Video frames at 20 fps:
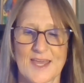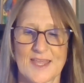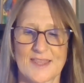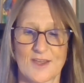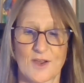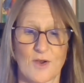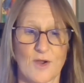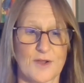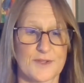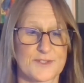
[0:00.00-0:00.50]

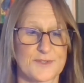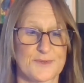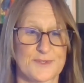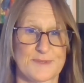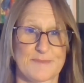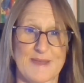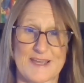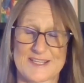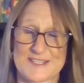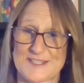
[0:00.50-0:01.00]
There are also
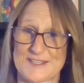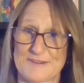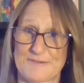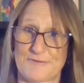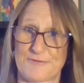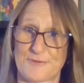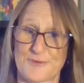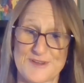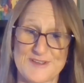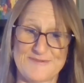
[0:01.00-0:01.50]
some excellent
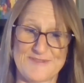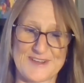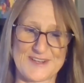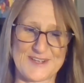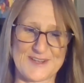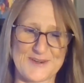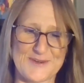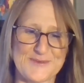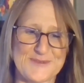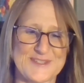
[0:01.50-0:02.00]
free
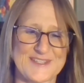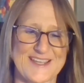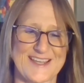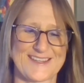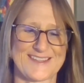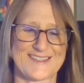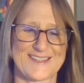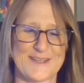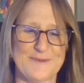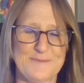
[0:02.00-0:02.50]
videos
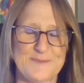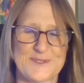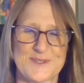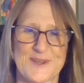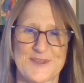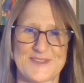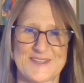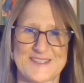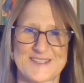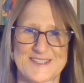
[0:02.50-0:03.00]
and tips
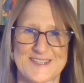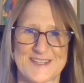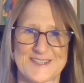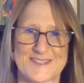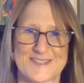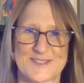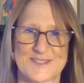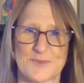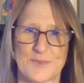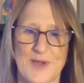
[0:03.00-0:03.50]
on these sites
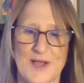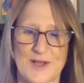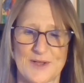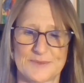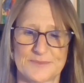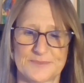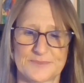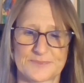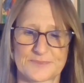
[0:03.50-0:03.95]
as well.